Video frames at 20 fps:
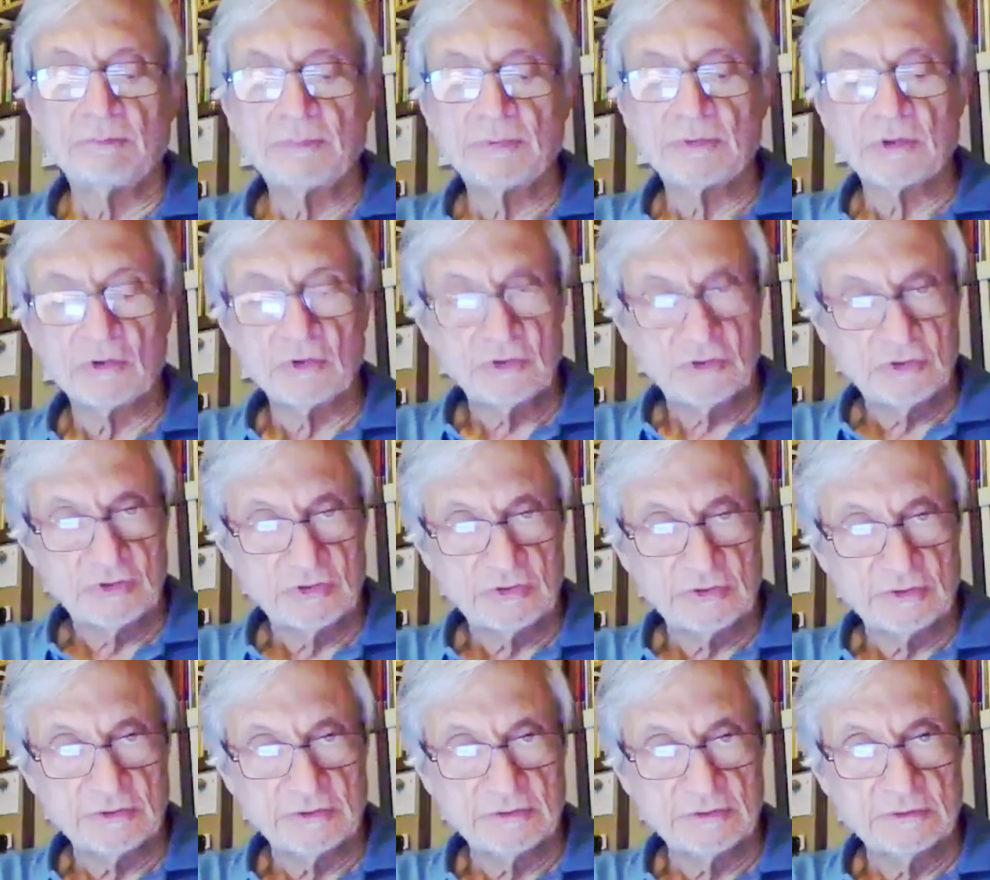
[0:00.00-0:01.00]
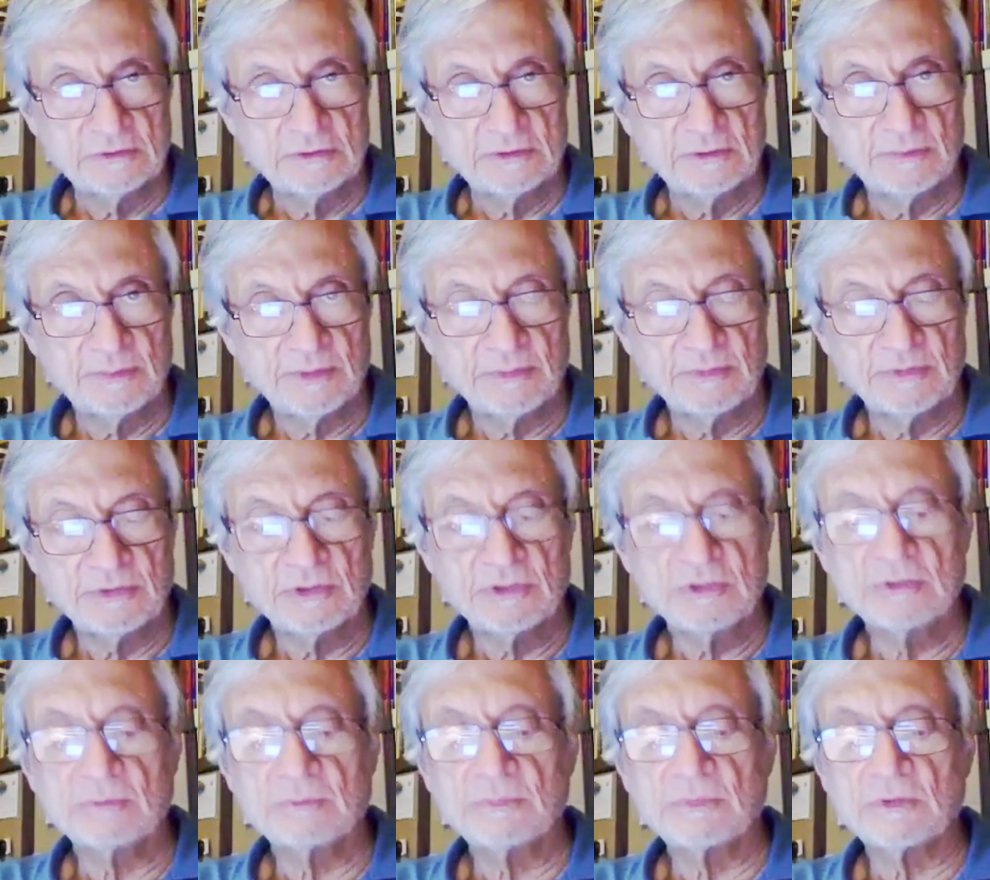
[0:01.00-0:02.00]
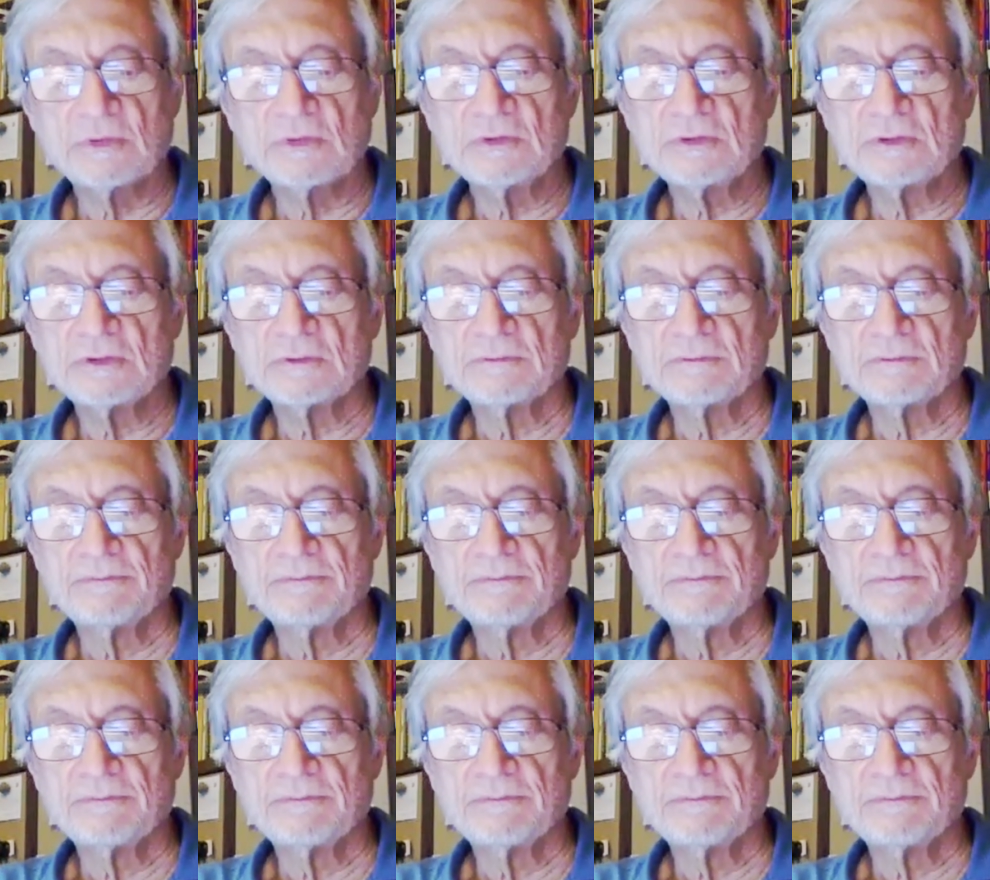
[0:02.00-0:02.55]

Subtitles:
pros, the preposition pros.